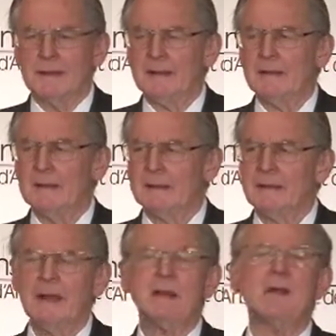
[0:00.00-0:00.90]
a
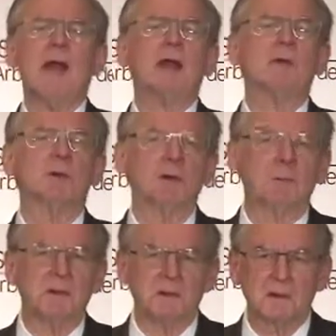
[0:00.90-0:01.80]
kind of
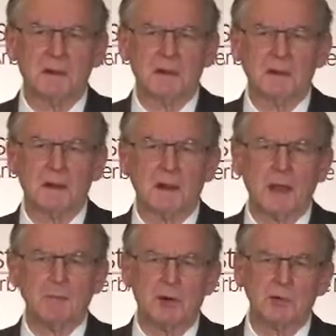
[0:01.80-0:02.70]
equitable
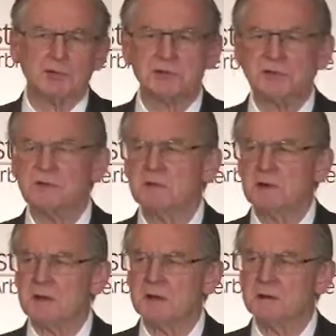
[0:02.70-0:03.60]
approach
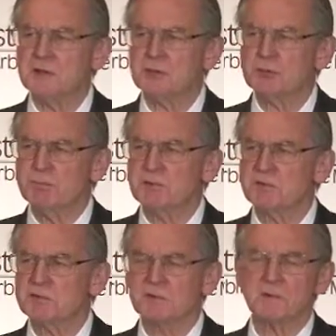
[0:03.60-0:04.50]
to
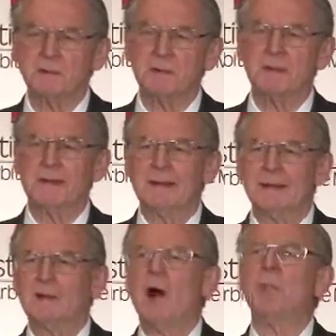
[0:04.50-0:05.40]
disputes, or
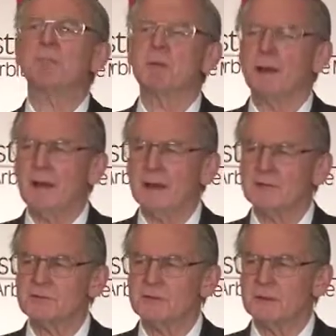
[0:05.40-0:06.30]
a
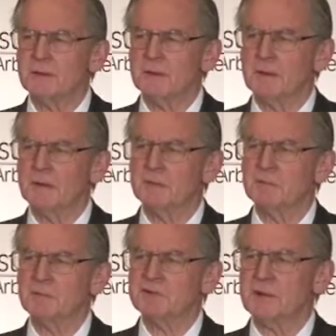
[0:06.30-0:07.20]
compromised
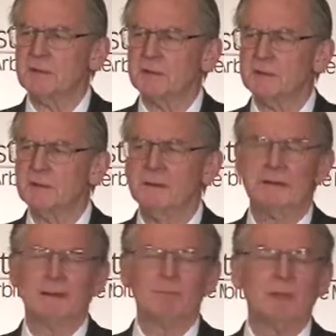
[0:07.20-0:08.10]
result in
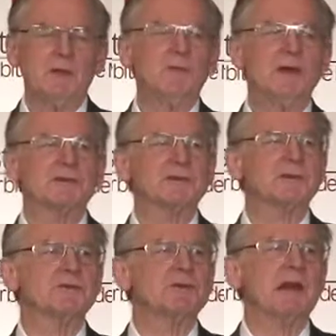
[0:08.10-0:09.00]

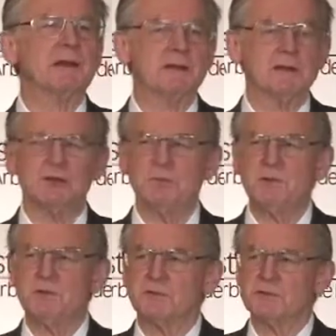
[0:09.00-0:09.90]
investor-state
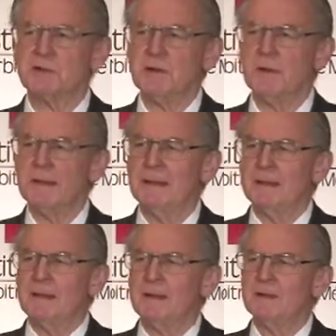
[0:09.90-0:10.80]
disputes?
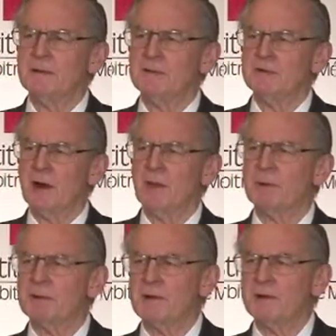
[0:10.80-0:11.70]
Is an
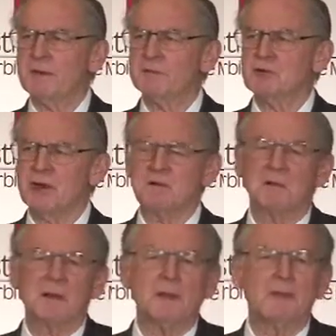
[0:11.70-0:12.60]
arbitrator
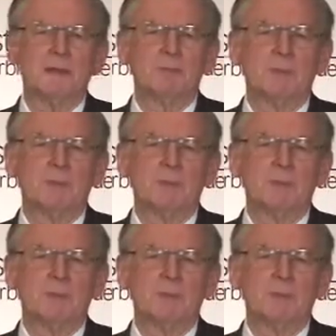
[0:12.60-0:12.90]
generally